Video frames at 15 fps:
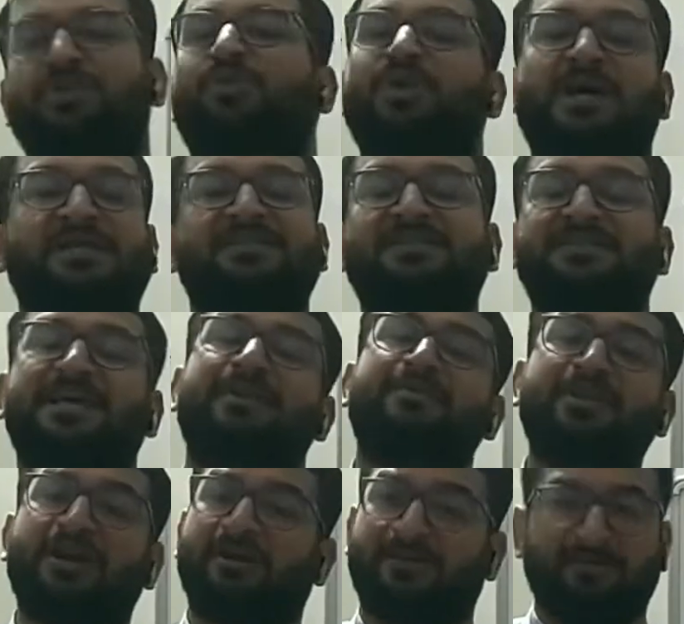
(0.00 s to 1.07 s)
known as its
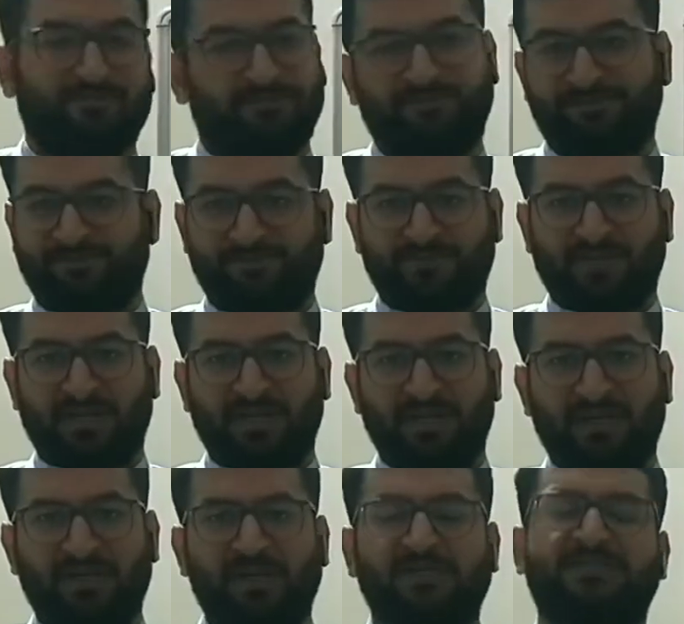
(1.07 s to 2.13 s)
habitat.
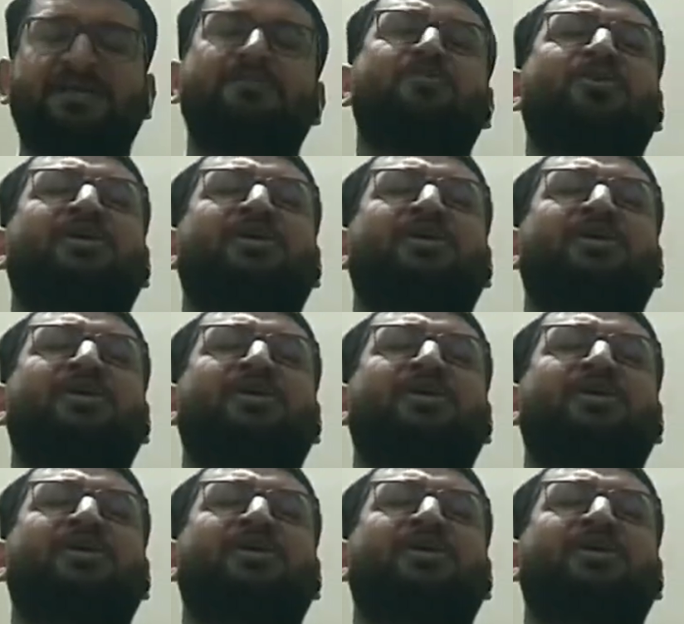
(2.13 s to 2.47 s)
Some